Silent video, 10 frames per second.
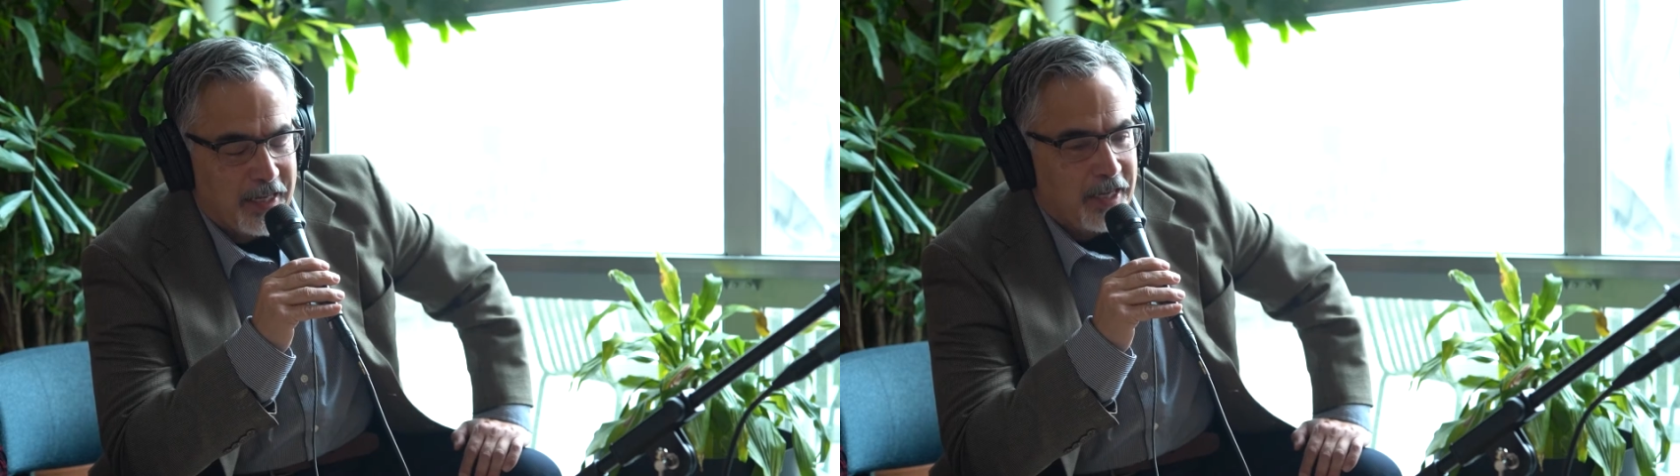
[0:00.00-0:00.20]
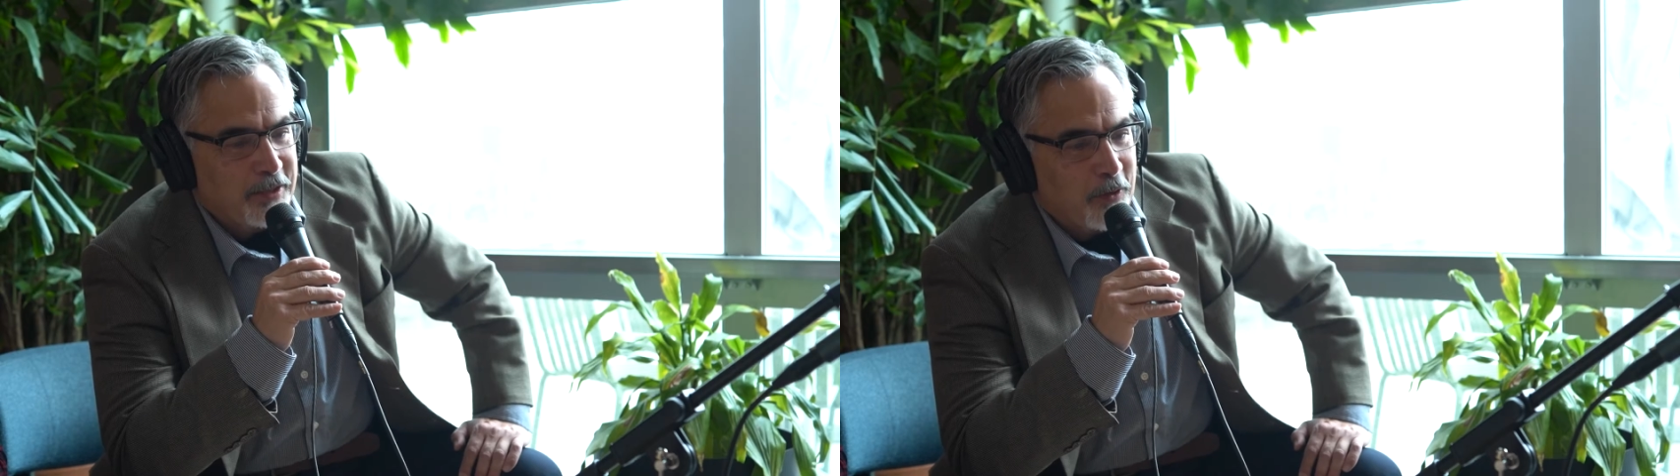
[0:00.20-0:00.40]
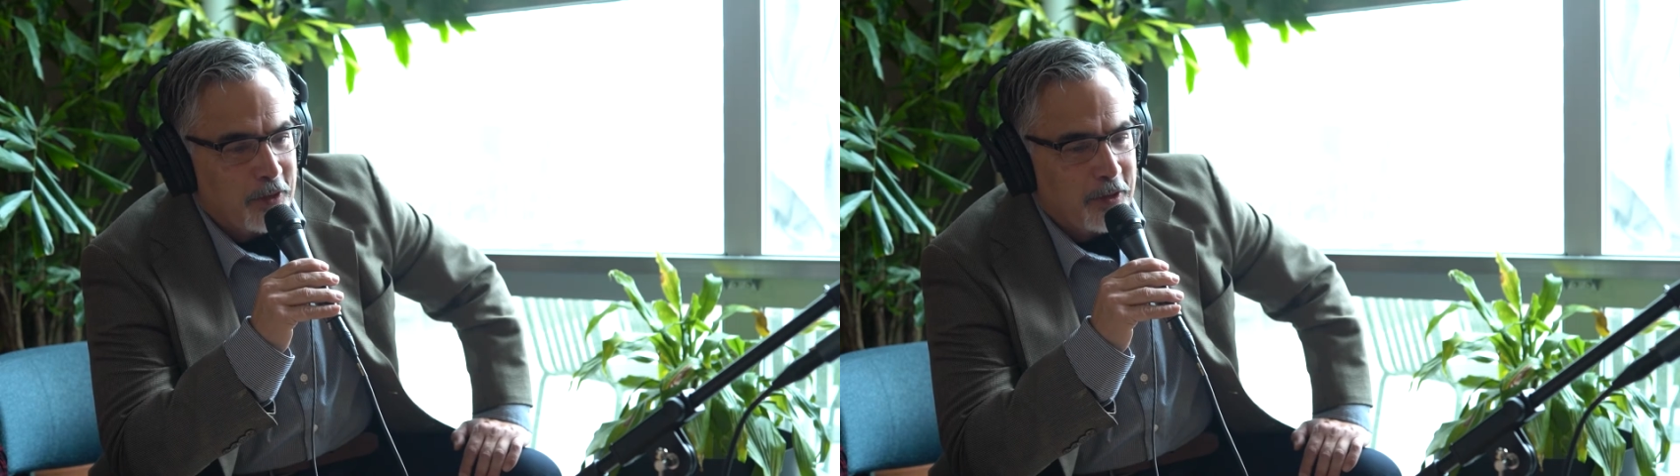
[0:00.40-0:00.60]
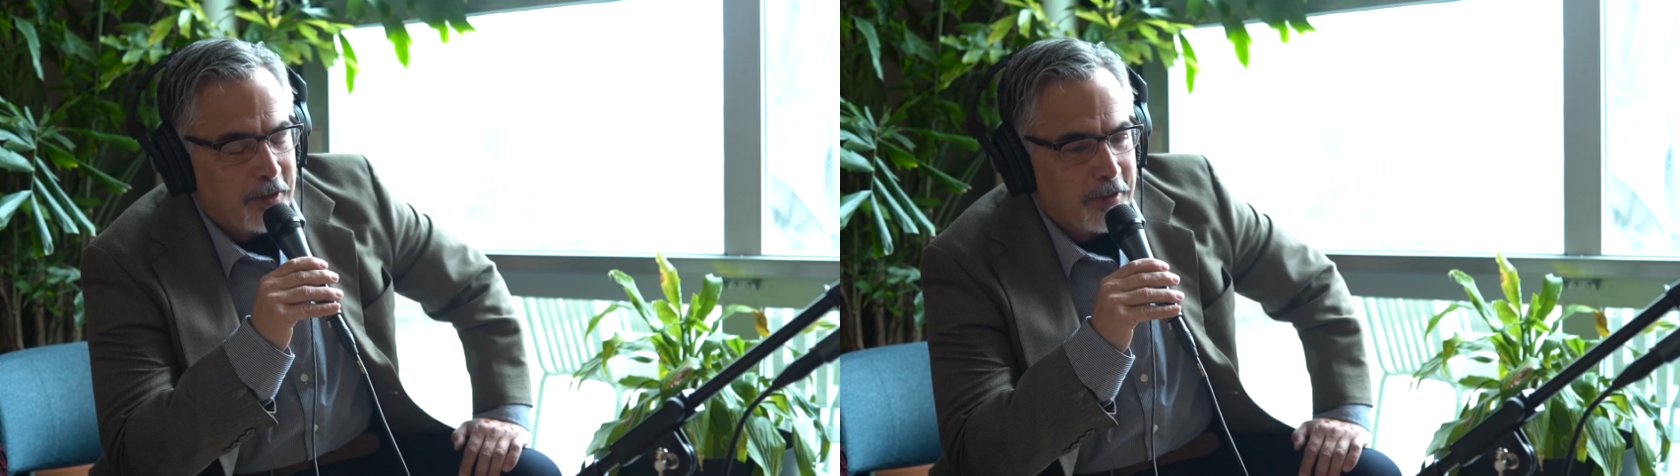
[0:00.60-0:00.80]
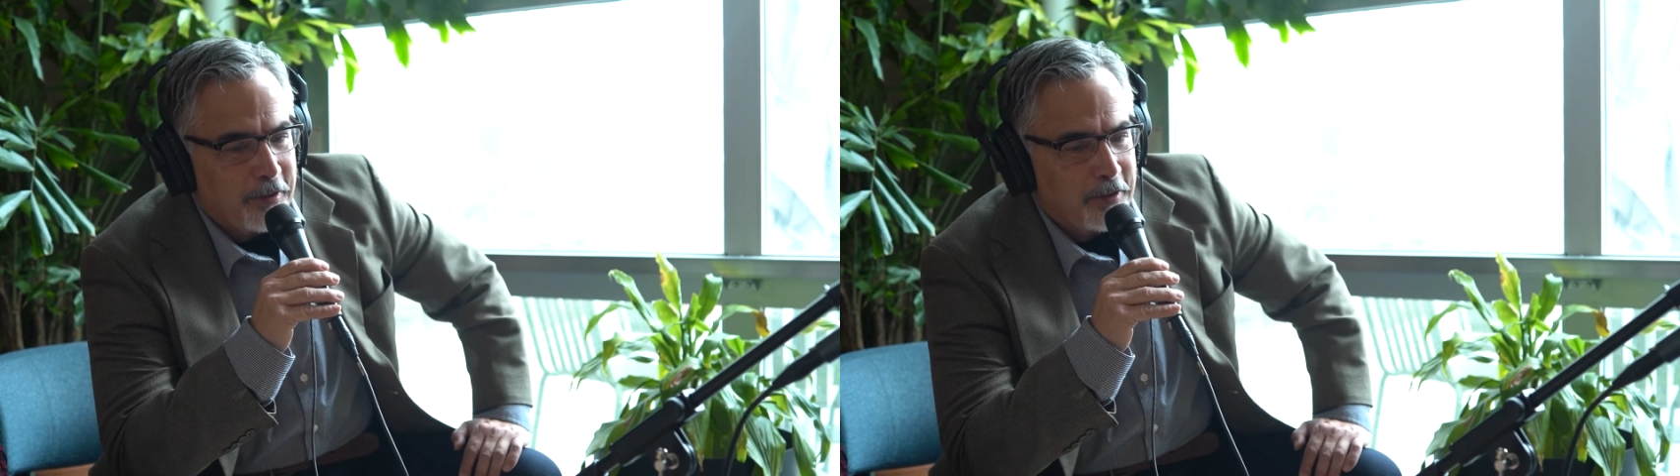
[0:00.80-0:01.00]
So
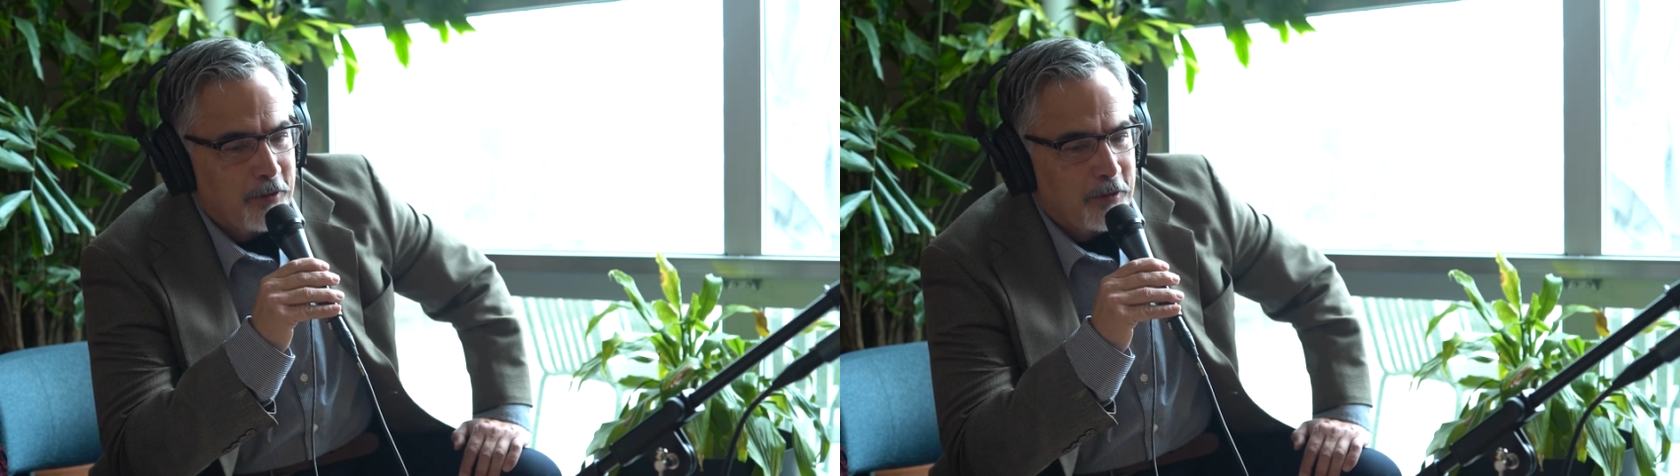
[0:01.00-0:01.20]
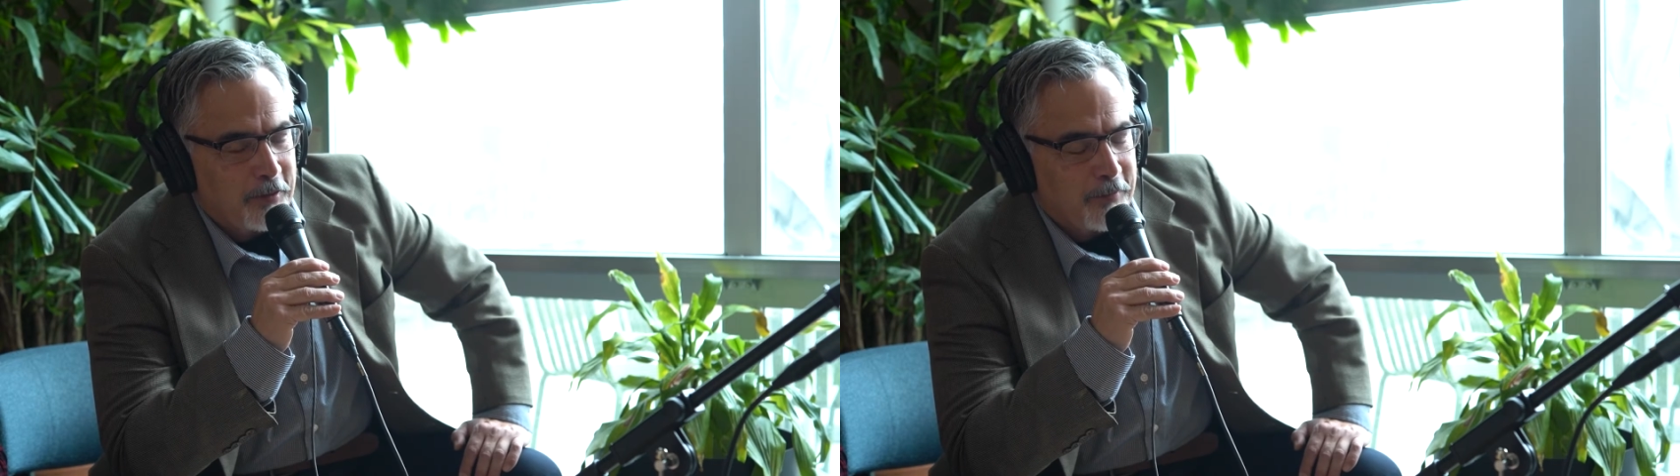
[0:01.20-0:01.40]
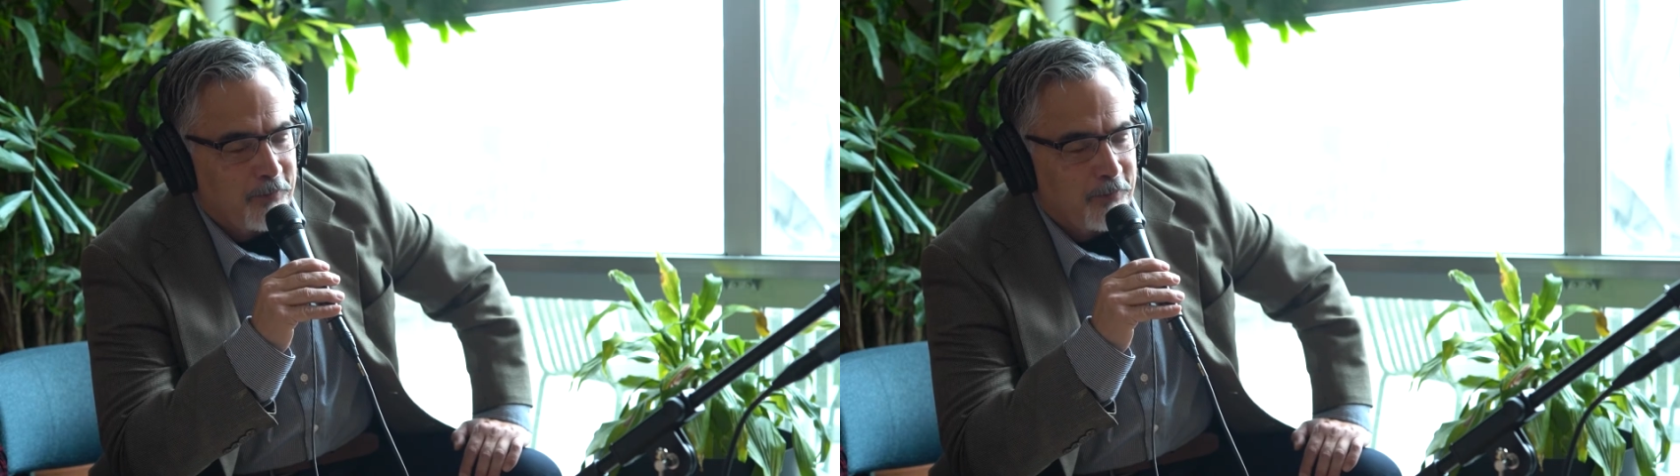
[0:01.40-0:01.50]
you